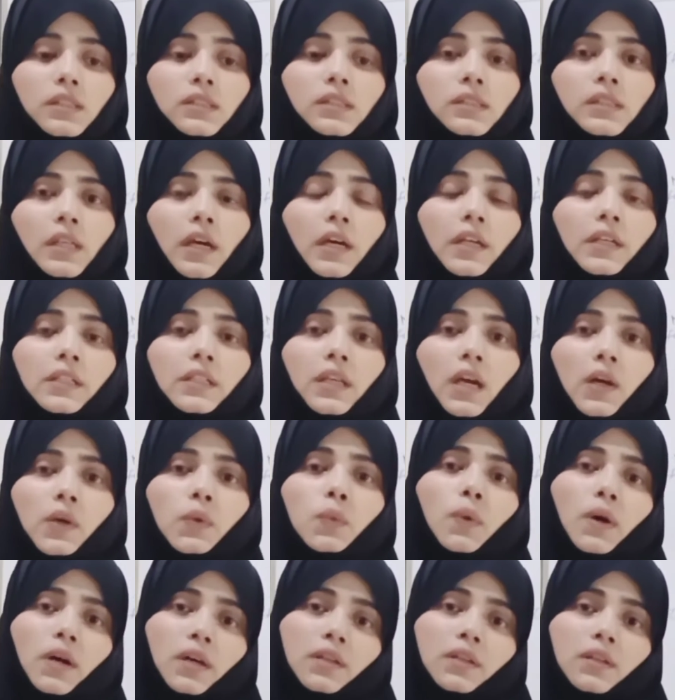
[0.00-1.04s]
their
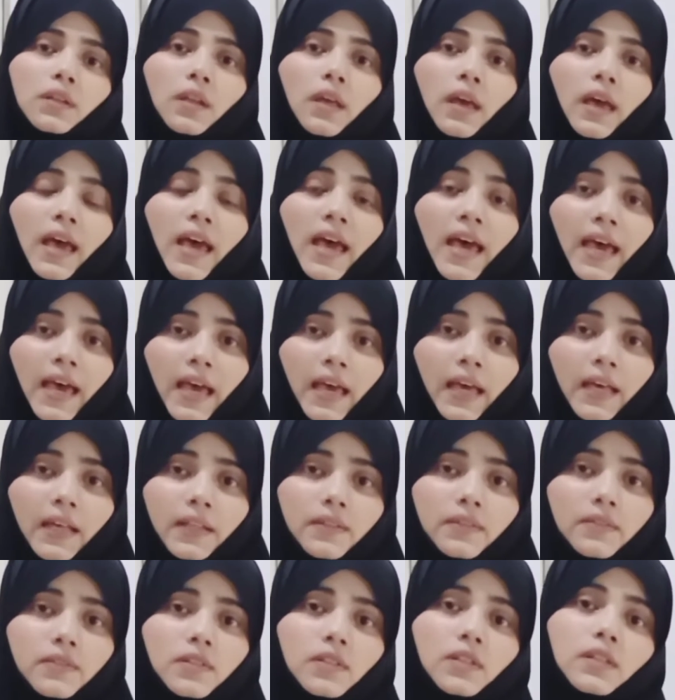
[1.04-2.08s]
young one
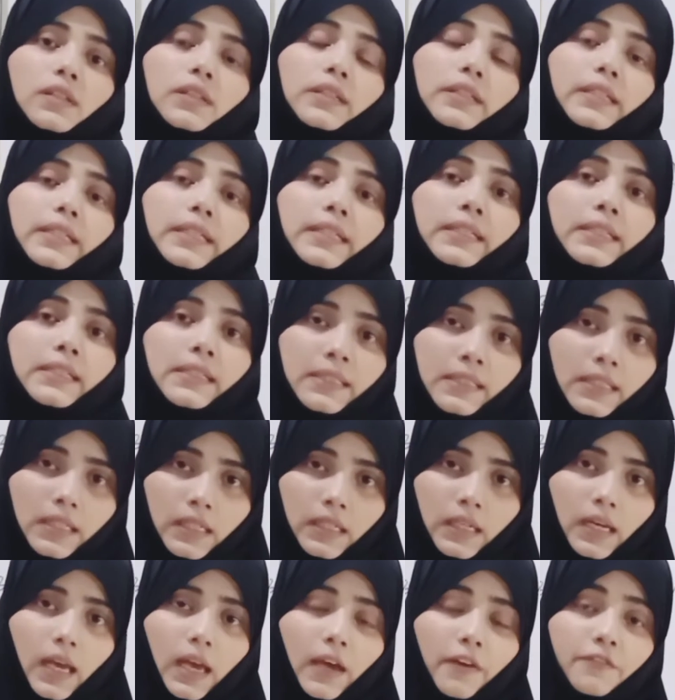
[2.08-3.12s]

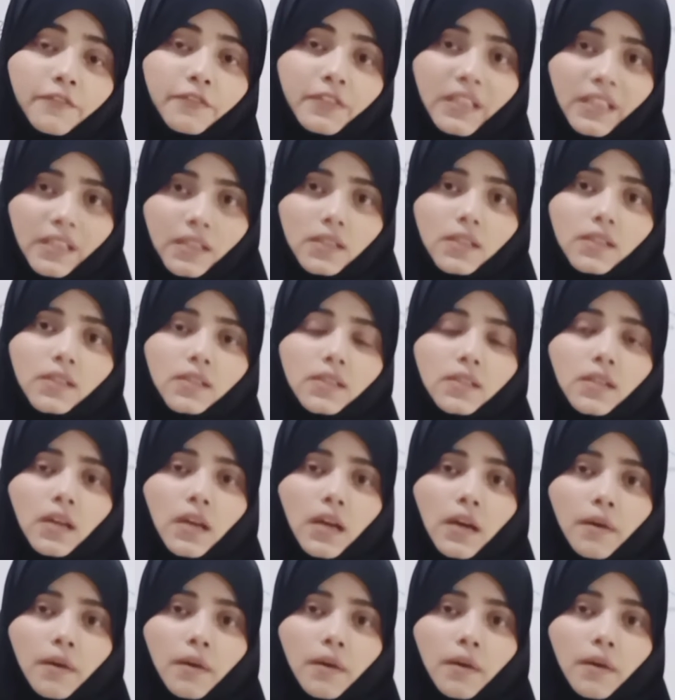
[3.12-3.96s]
have gills,